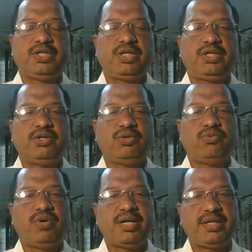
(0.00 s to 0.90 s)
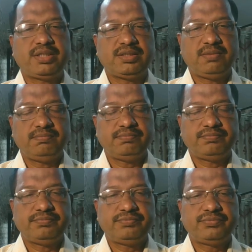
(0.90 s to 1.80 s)
Tier 1 exam.
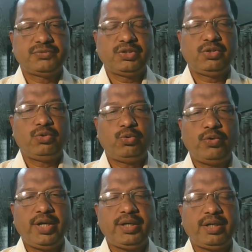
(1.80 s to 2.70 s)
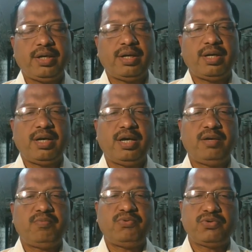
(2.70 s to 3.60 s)
Today I
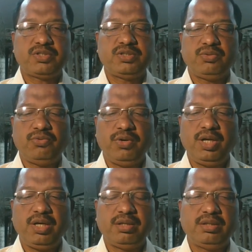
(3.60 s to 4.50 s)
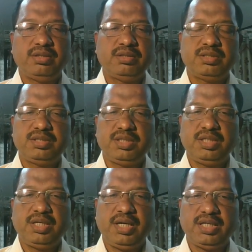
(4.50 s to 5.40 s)
am focusing only on the
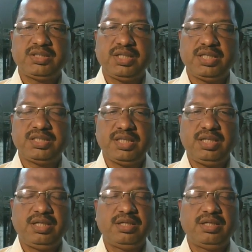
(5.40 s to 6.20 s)
CHSL